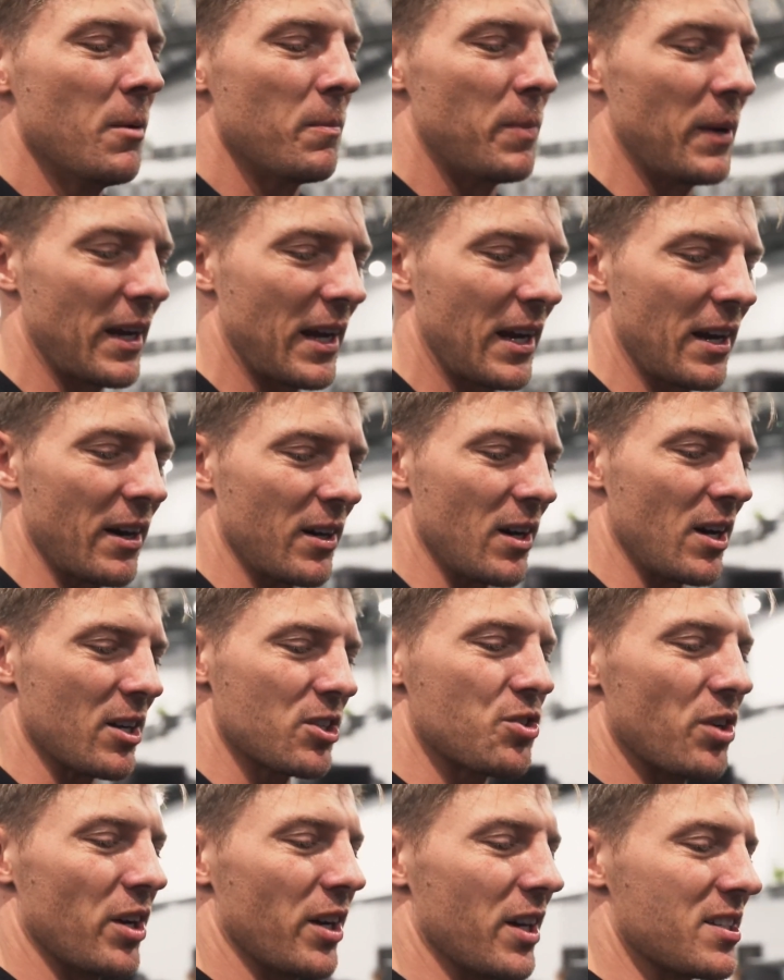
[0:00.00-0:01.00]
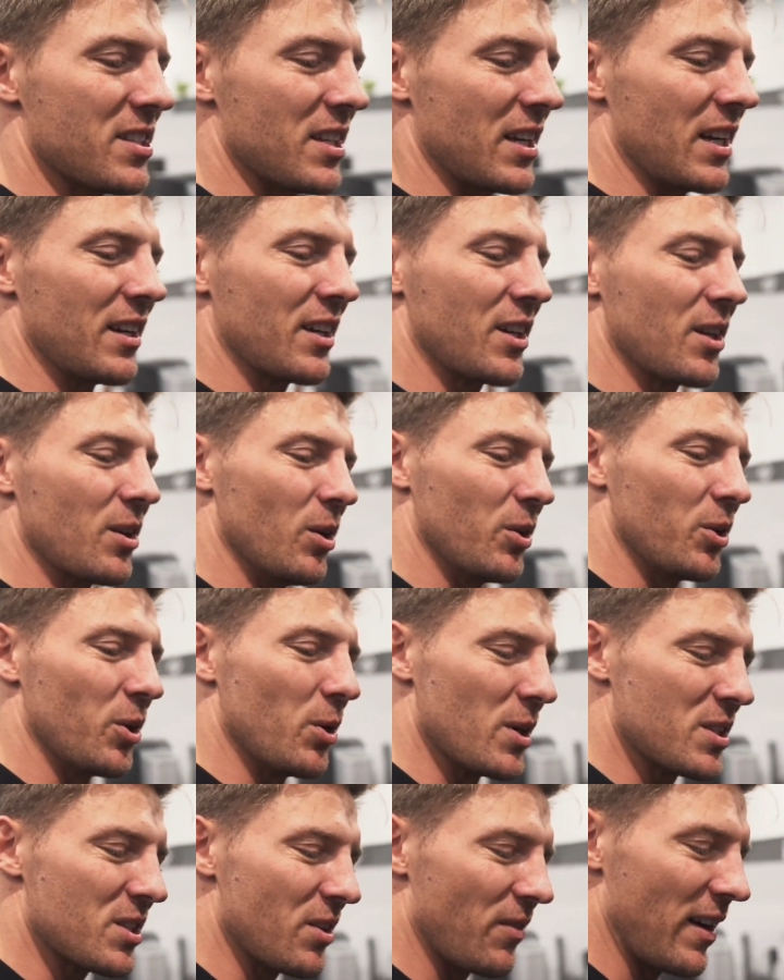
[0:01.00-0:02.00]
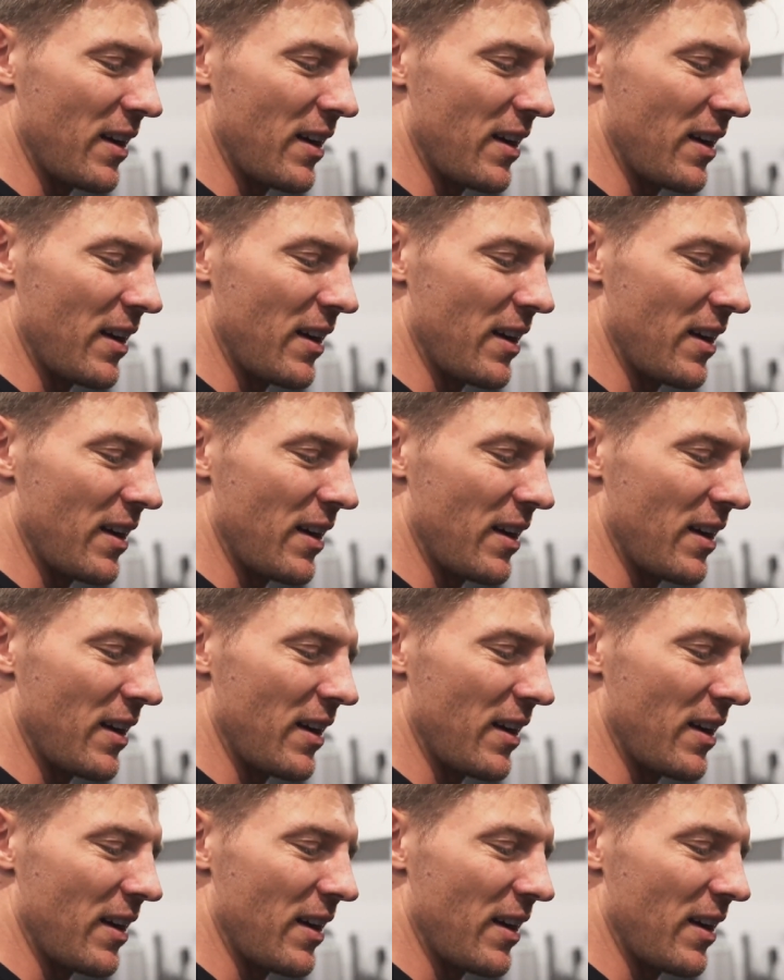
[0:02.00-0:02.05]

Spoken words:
being here in Australia, seeing good old US